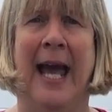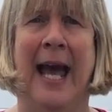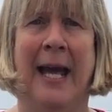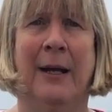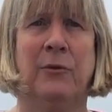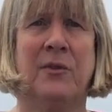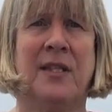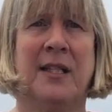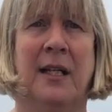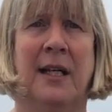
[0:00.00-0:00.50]

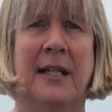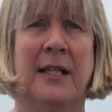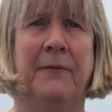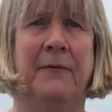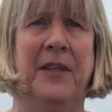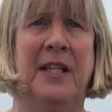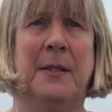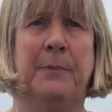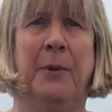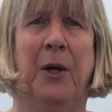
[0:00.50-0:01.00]
outside of
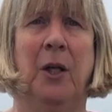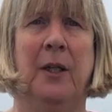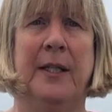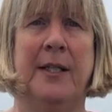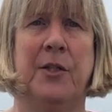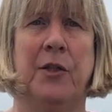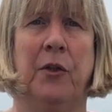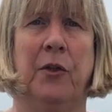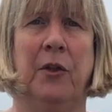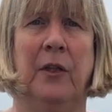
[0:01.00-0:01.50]
this
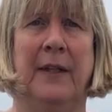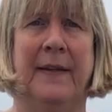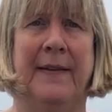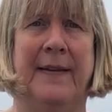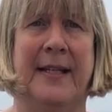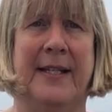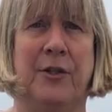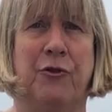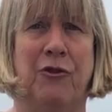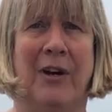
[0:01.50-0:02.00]
polytunnel and
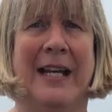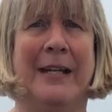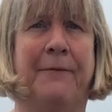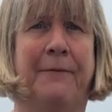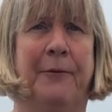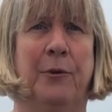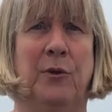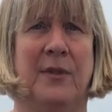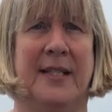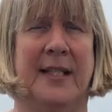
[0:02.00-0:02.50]
this
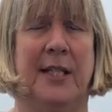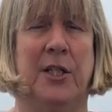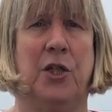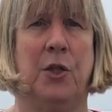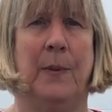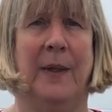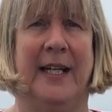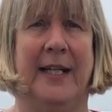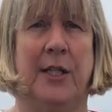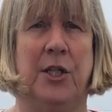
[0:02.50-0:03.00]
dreadful
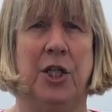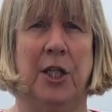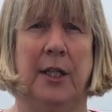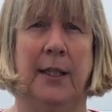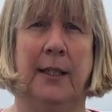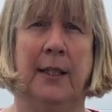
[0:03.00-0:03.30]
situation,